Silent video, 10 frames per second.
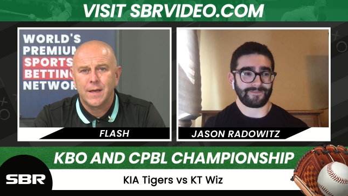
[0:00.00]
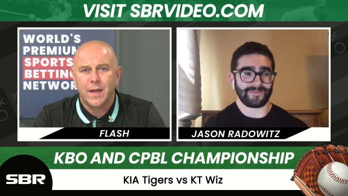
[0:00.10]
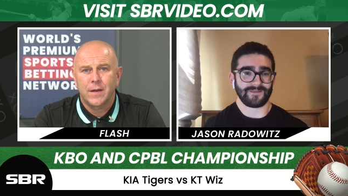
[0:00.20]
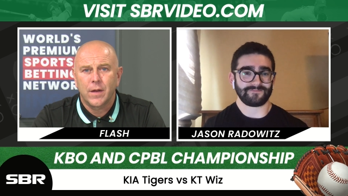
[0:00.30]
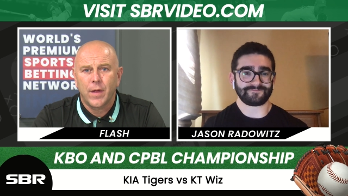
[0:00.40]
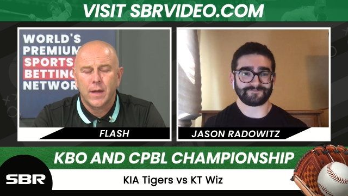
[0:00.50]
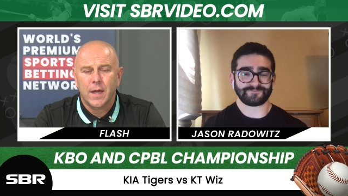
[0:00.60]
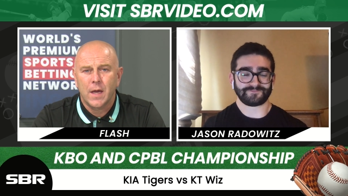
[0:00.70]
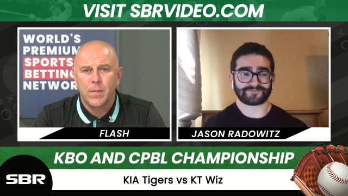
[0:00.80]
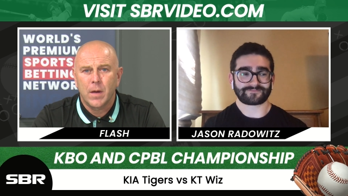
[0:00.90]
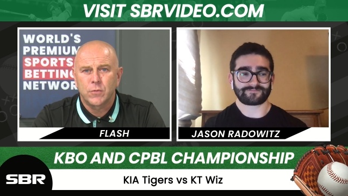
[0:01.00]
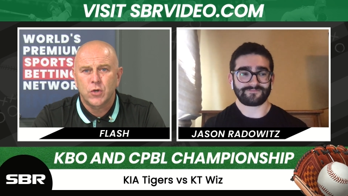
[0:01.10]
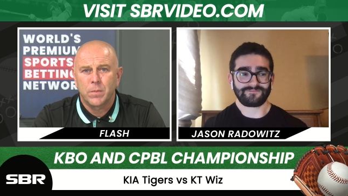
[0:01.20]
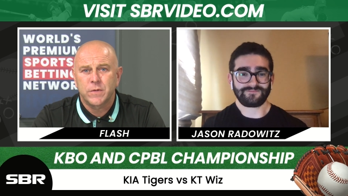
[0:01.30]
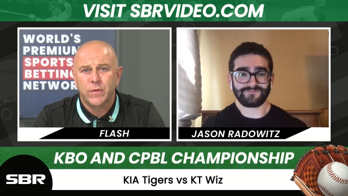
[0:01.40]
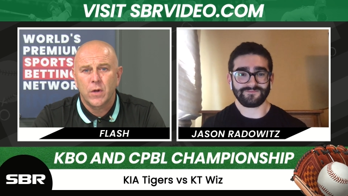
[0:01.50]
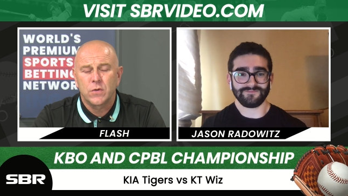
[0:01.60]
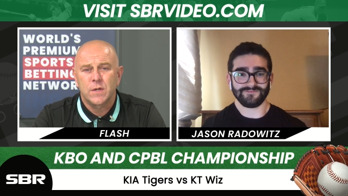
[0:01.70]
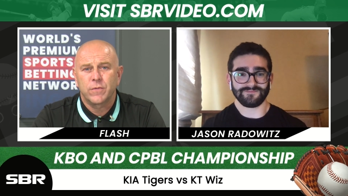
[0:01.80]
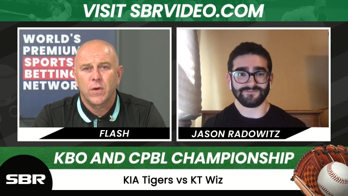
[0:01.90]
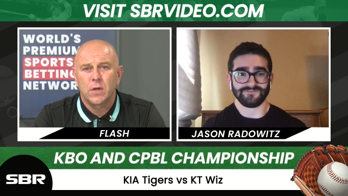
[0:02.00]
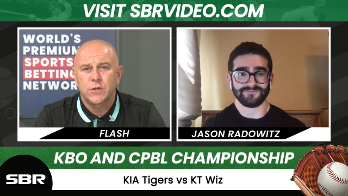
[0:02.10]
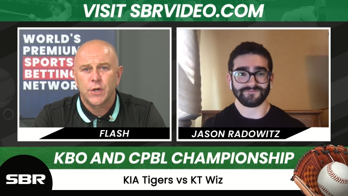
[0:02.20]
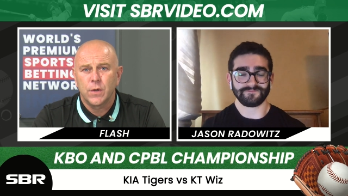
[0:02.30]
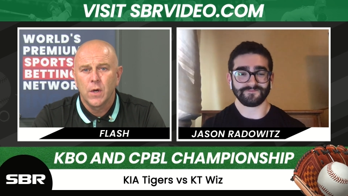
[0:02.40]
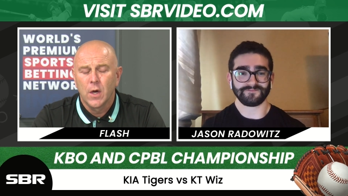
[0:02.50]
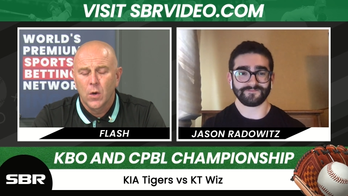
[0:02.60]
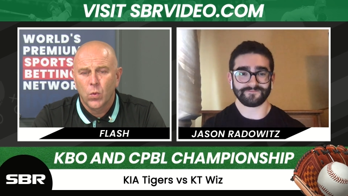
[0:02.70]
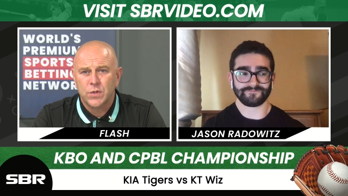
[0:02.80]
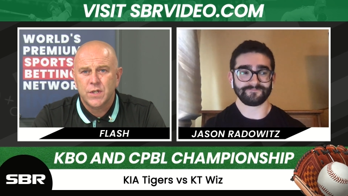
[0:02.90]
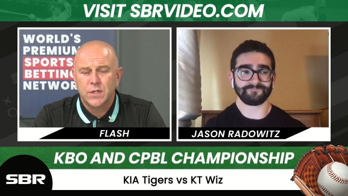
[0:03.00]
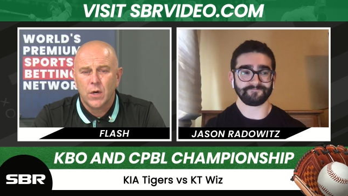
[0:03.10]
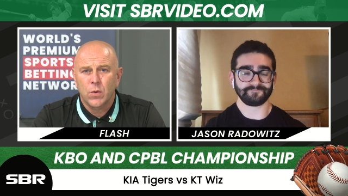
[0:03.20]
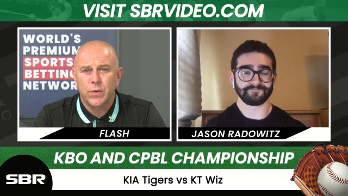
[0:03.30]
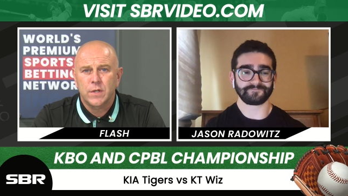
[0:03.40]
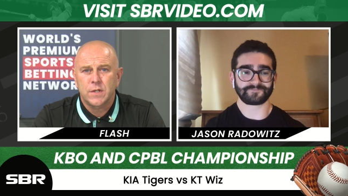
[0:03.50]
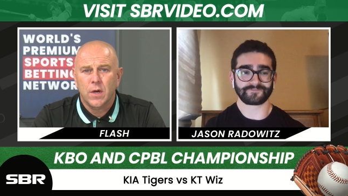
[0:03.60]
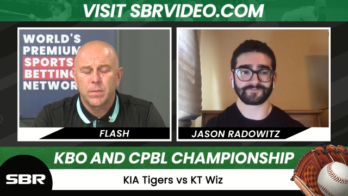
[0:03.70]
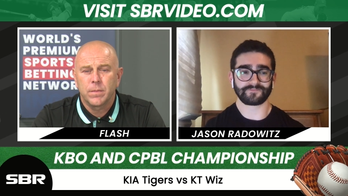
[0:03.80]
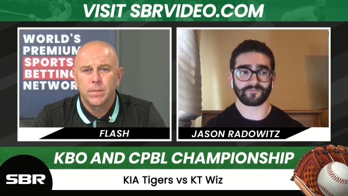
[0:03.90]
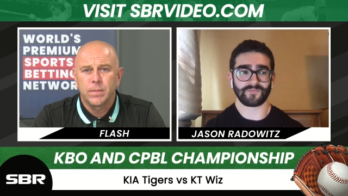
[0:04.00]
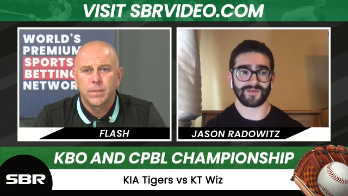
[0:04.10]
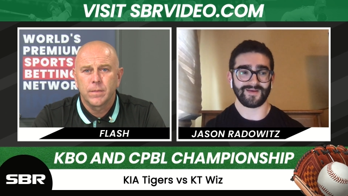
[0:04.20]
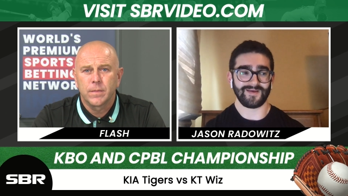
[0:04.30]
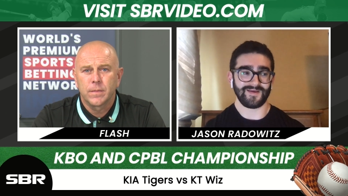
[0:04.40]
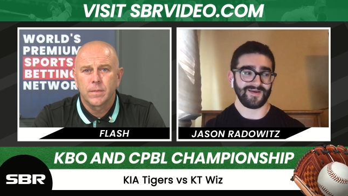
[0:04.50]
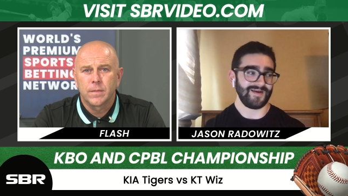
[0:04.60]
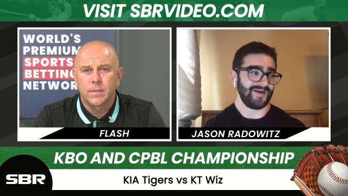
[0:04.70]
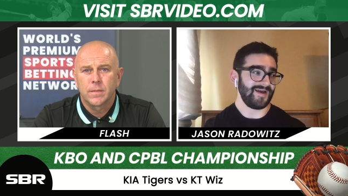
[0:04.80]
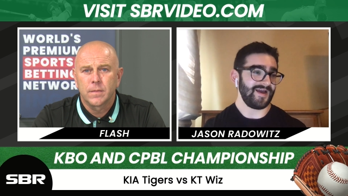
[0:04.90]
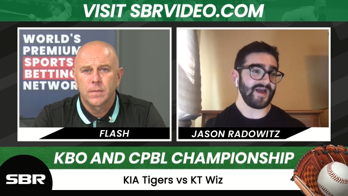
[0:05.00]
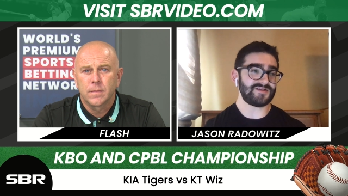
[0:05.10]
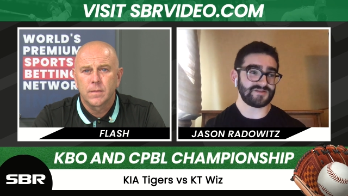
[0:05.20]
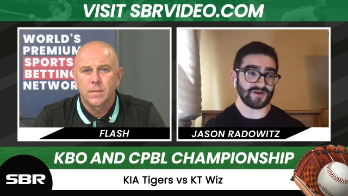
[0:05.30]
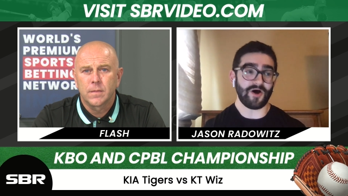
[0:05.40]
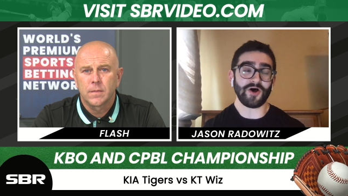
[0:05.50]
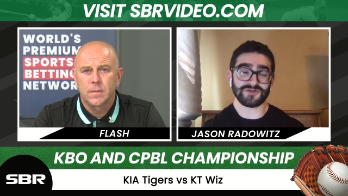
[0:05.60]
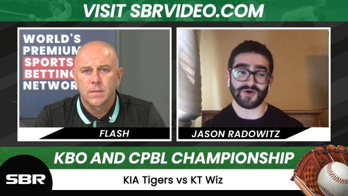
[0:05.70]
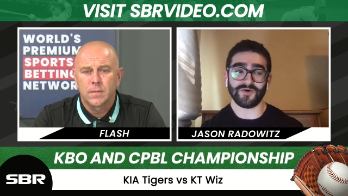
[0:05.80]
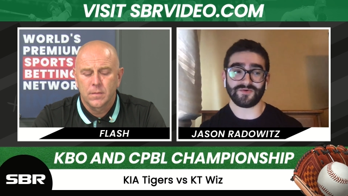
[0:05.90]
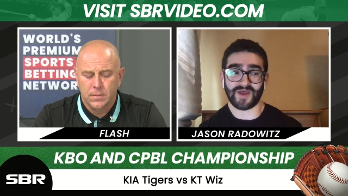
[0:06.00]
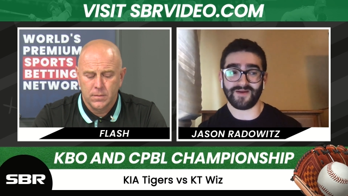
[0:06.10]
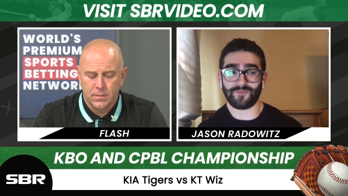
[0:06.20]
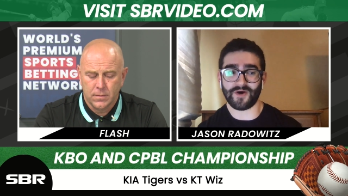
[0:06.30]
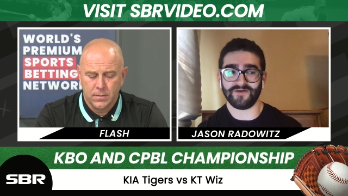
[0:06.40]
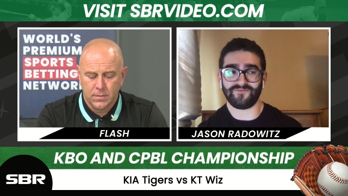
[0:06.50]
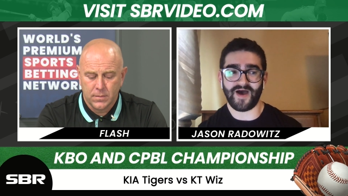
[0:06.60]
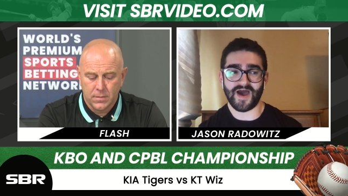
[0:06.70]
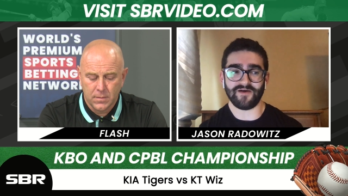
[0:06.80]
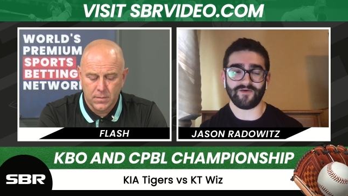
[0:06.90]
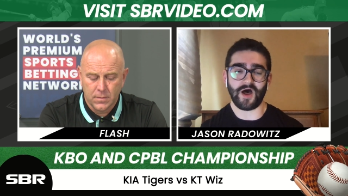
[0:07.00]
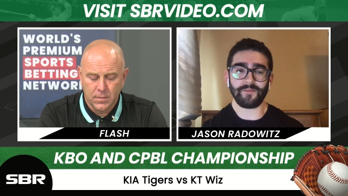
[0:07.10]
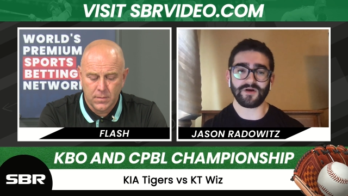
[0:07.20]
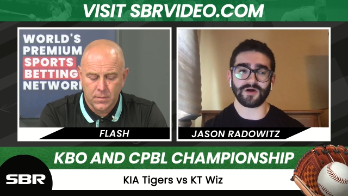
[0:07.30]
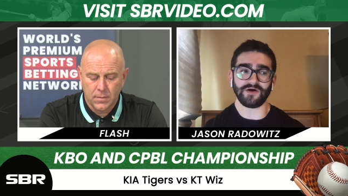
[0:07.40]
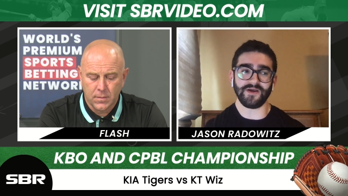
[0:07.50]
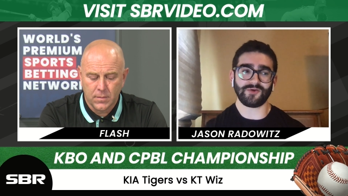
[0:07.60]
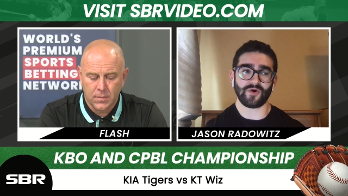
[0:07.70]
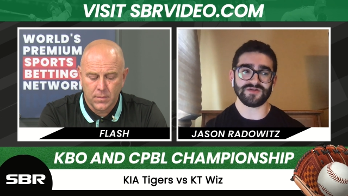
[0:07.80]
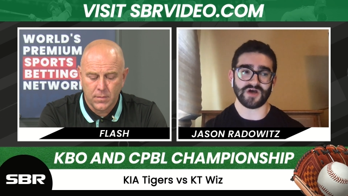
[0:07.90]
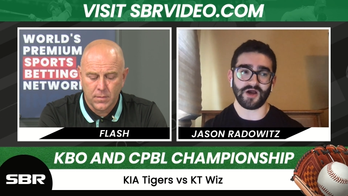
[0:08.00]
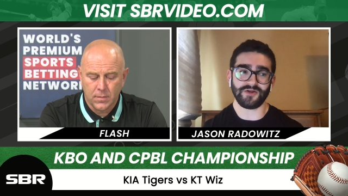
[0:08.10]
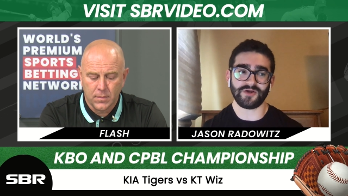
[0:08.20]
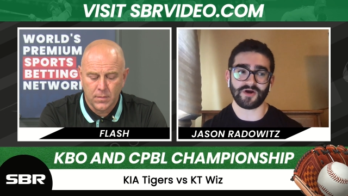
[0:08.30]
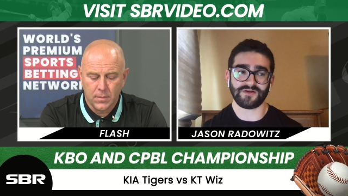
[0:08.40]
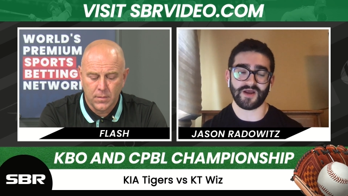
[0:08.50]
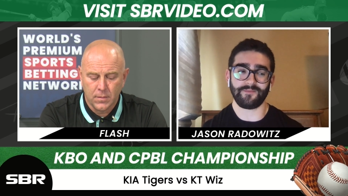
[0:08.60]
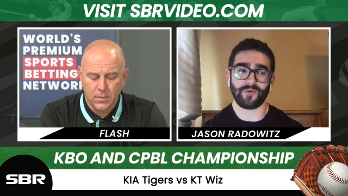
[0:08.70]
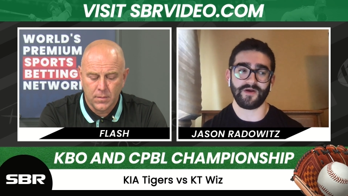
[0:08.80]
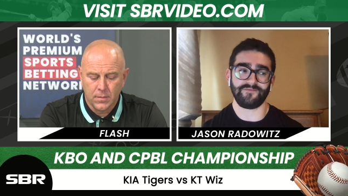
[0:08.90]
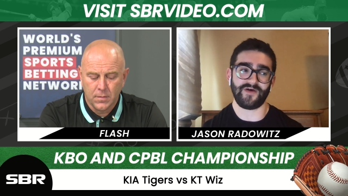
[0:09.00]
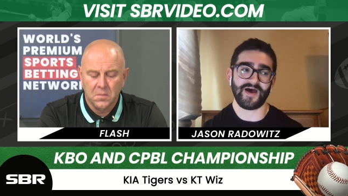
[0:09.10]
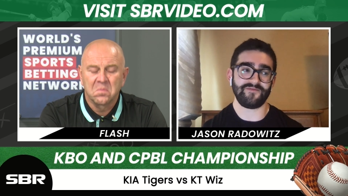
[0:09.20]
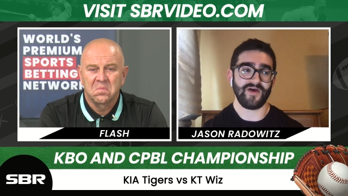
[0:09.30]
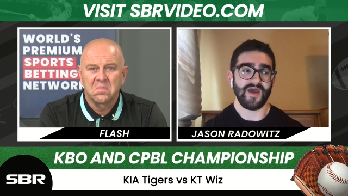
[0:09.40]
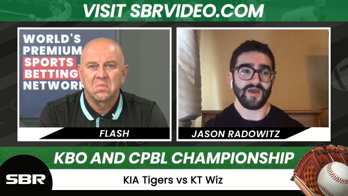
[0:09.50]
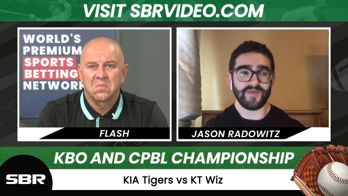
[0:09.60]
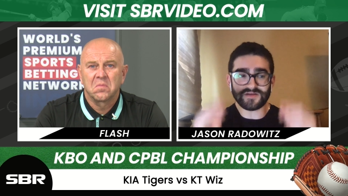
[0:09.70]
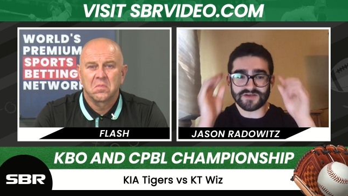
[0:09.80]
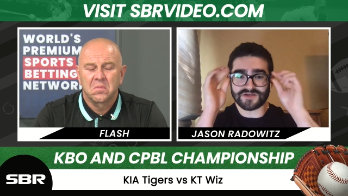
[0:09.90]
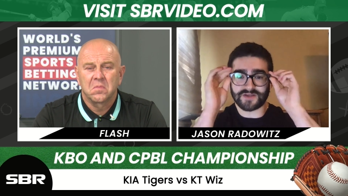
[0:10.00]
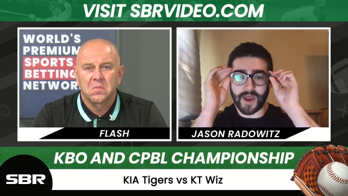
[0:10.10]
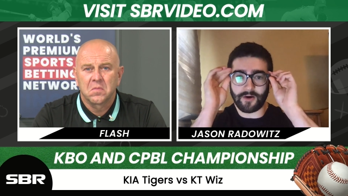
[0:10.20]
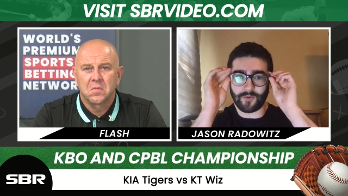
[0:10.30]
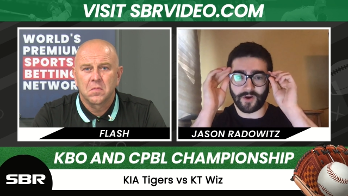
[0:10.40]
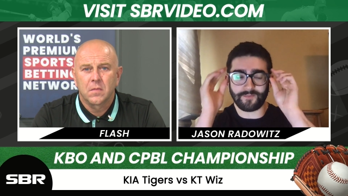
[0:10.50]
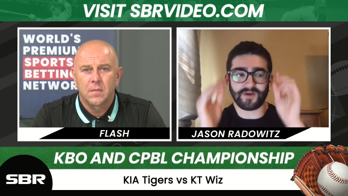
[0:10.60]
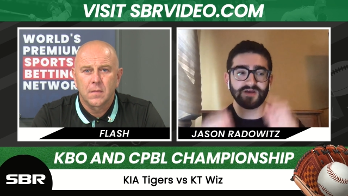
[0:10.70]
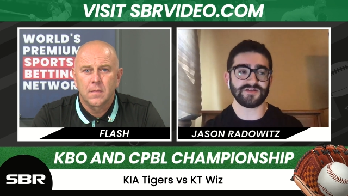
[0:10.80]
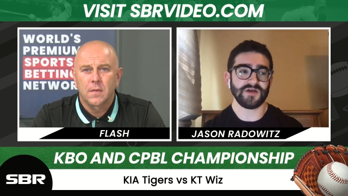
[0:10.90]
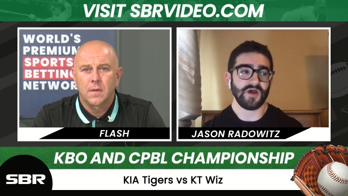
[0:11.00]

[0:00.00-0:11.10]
Speaker 1: and that came up trumps for those that followed you. What's the total this time?
Speaker 2: It's also 10.5. I'm going to lean towards under 10.5. This is a scary one because